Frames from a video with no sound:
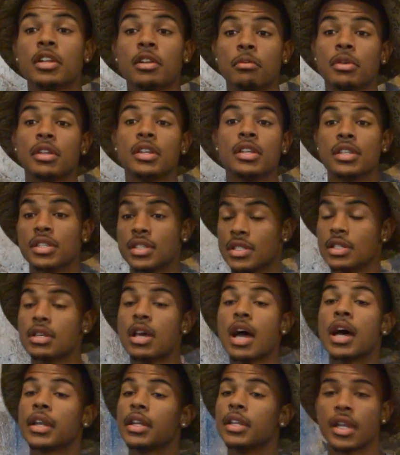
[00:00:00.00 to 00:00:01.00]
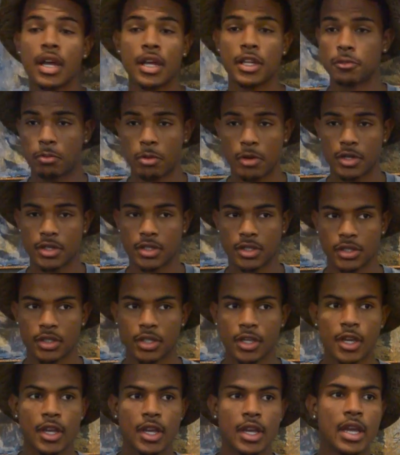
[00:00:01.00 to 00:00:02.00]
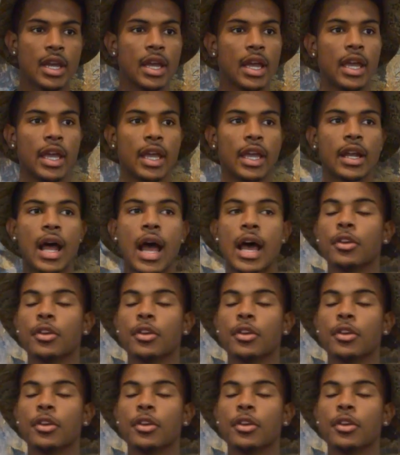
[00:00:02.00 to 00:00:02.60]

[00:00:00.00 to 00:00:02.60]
him and he's not a nice person. And I